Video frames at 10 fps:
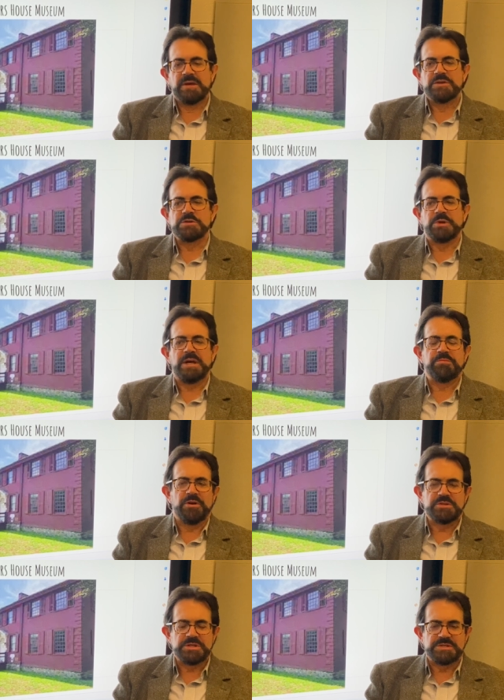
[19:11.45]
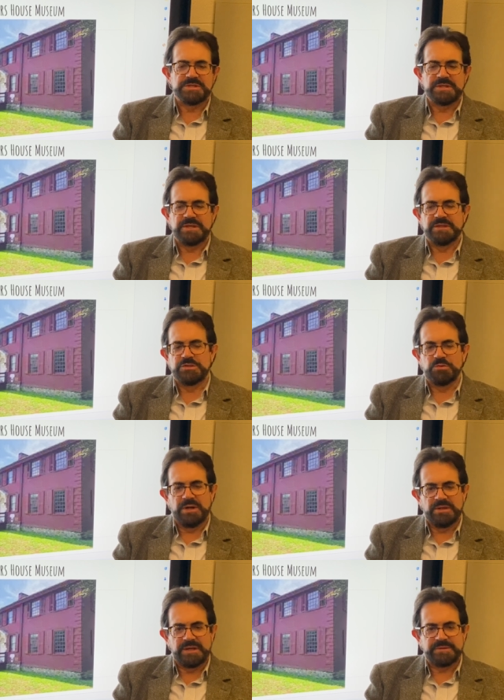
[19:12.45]
So when I purchased the, the
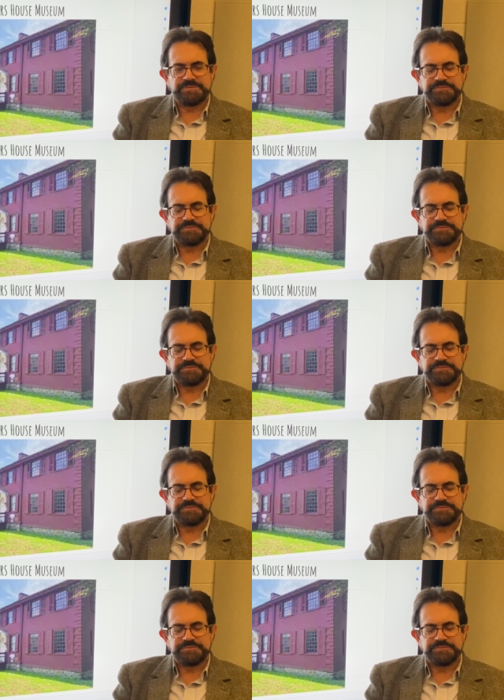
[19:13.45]
dwelling,